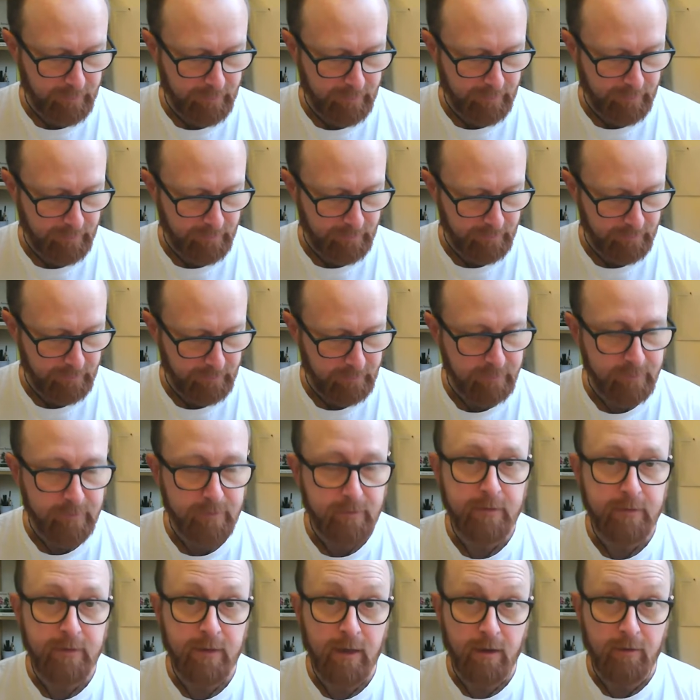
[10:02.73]
a
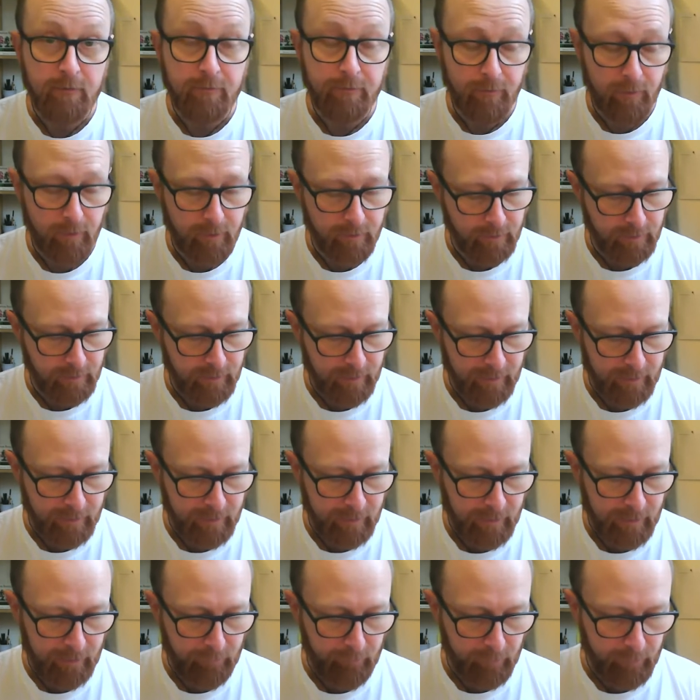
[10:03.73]
finding a hen
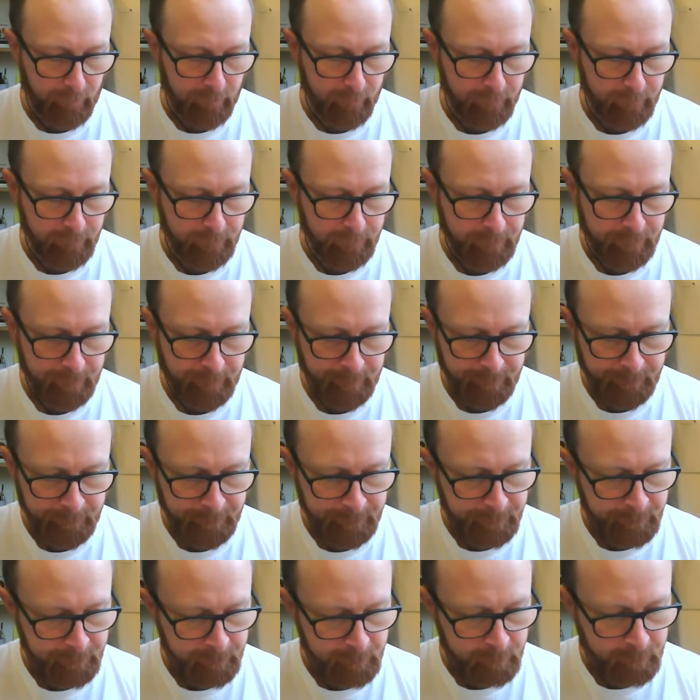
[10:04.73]
harrier.
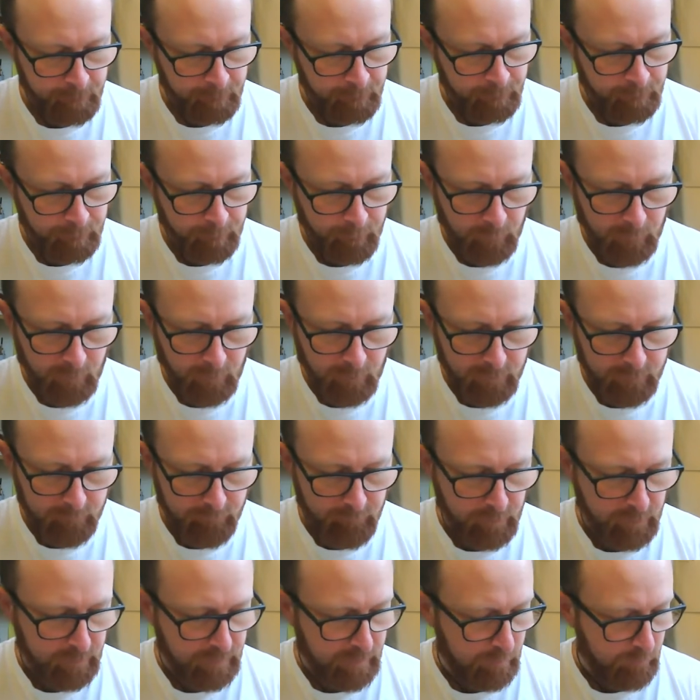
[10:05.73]
Let's
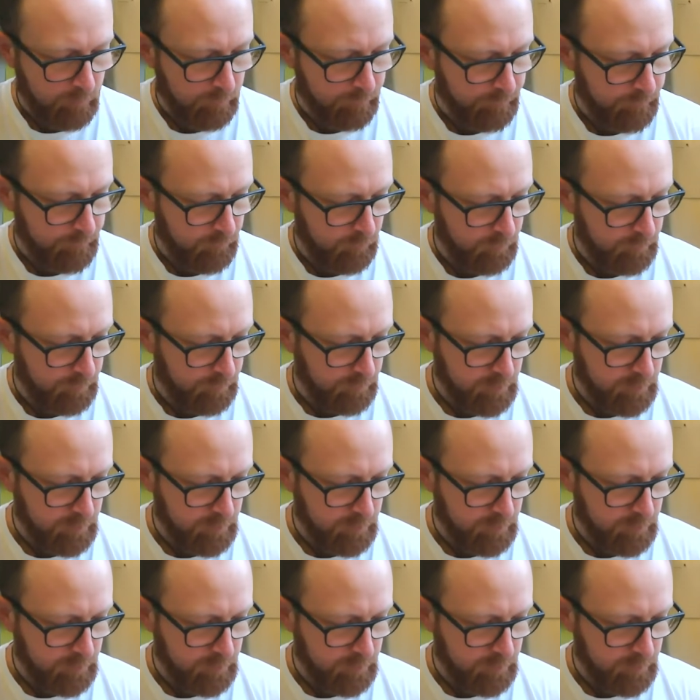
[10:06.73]
read that one for you,